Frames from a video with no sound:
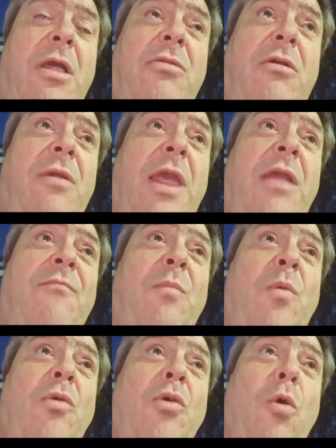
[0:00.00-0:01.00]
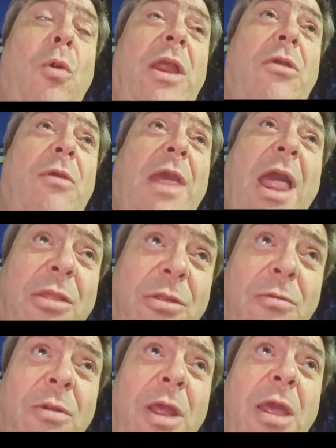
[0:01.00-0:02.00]
so in the Moot Hall in
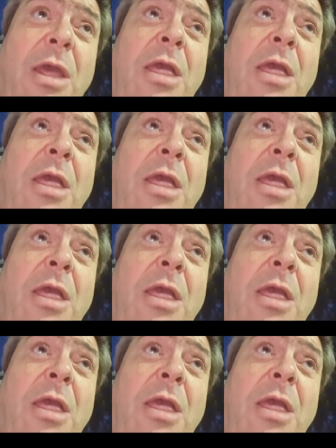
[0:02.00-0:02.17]
Newcastle,